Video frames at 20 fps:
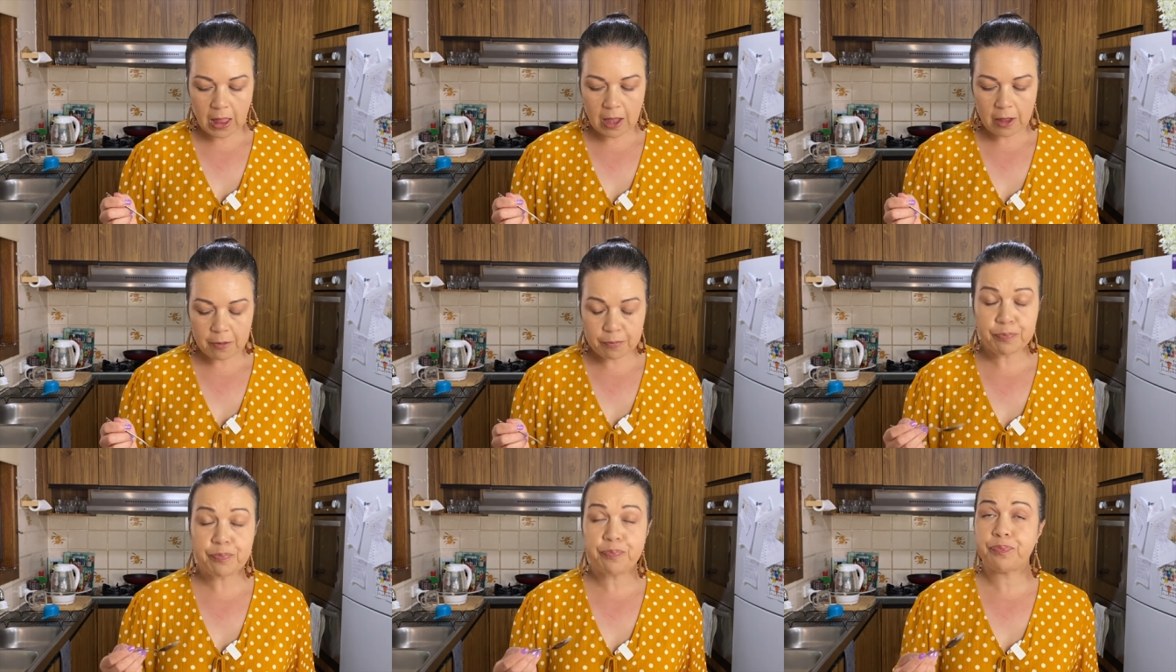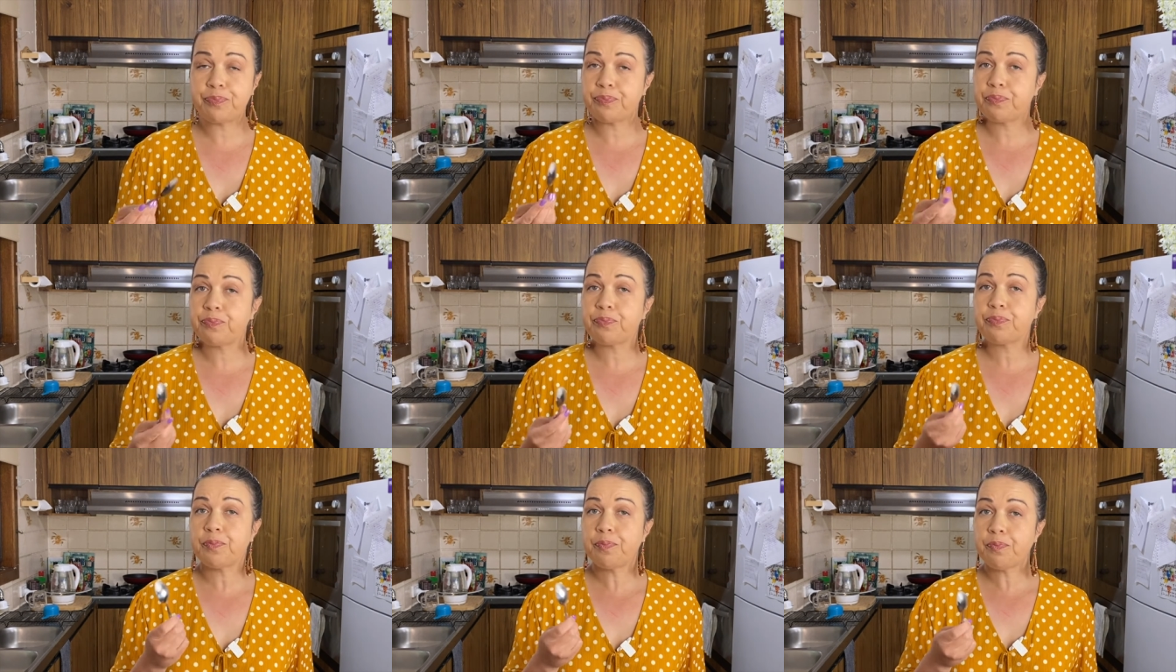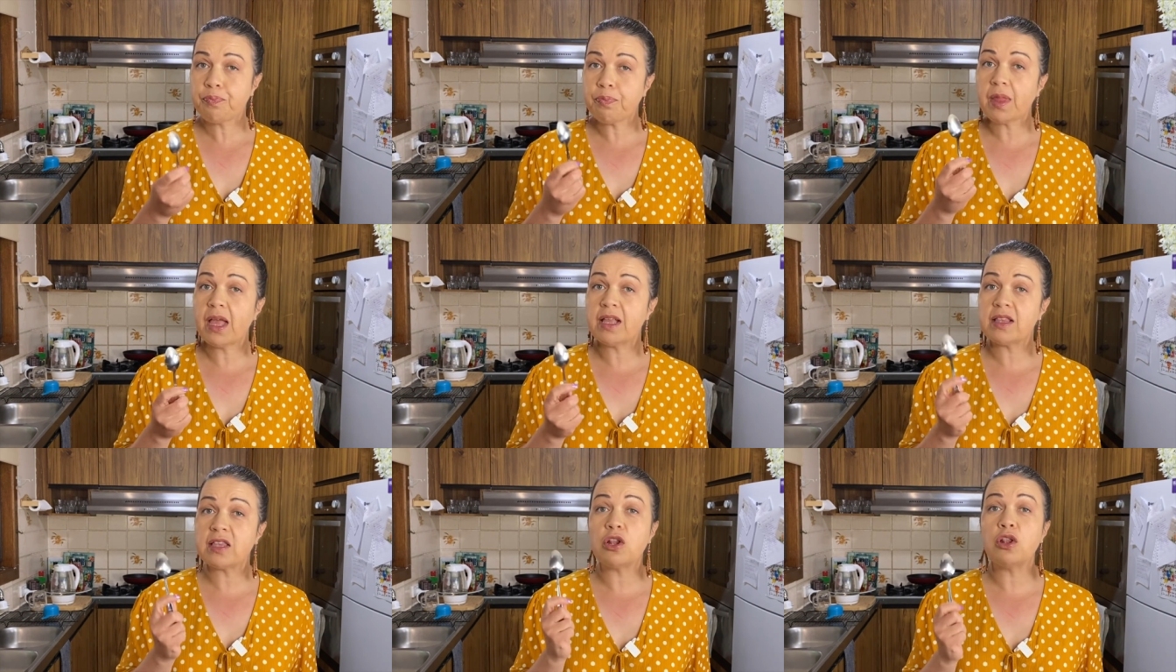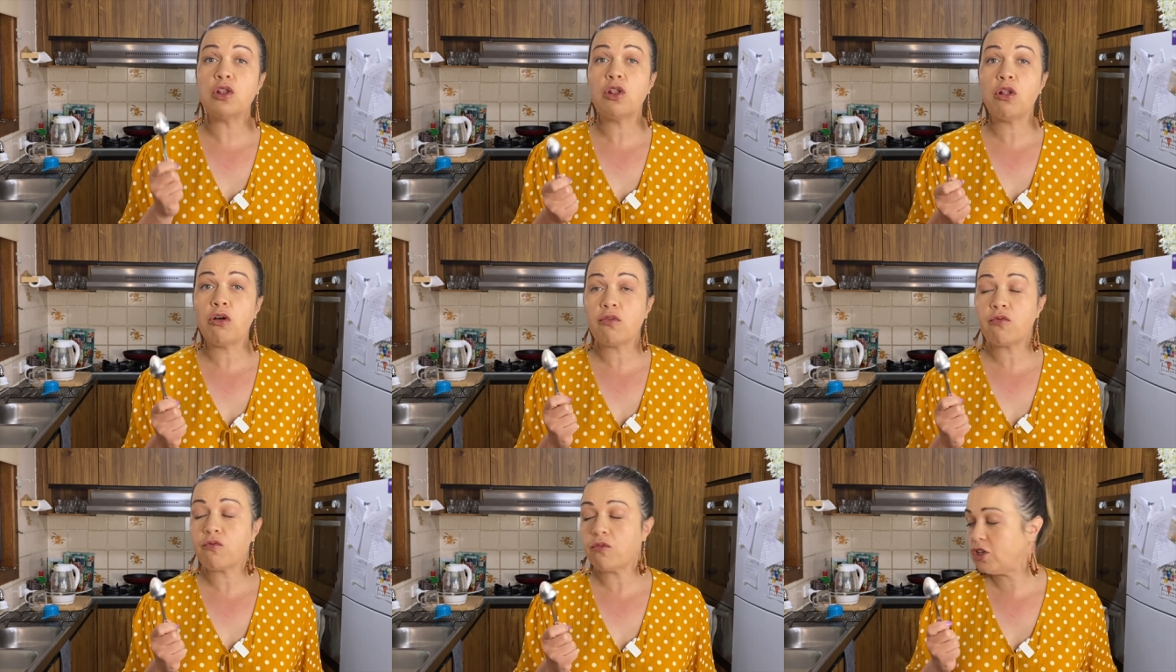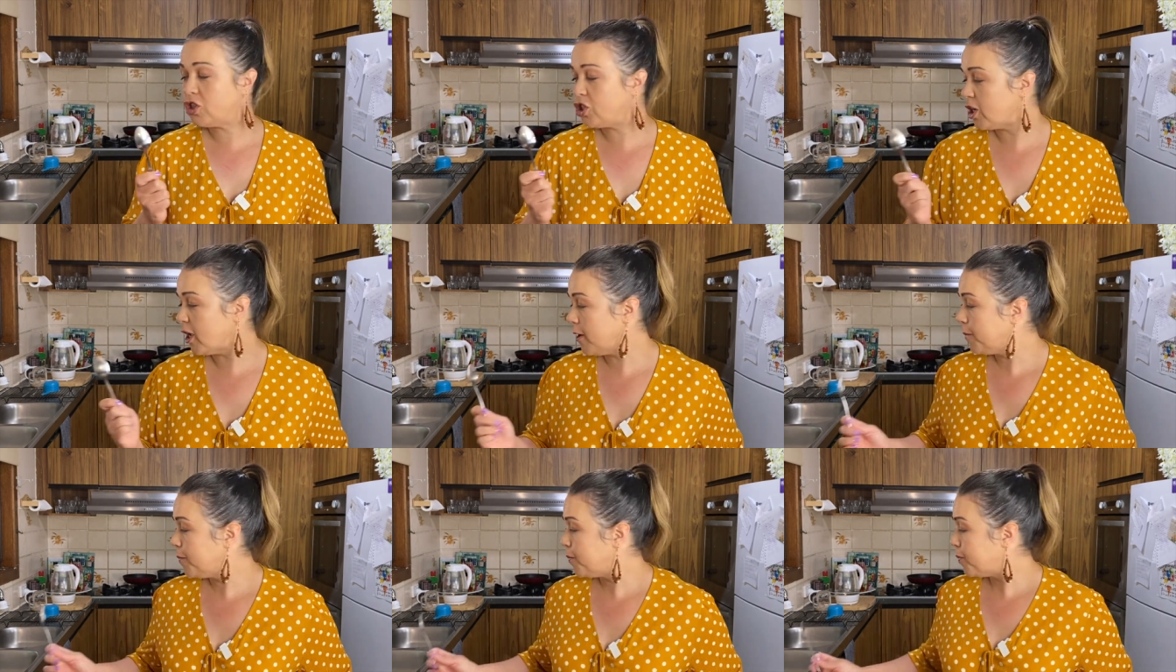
Mmm, it's a lot richer.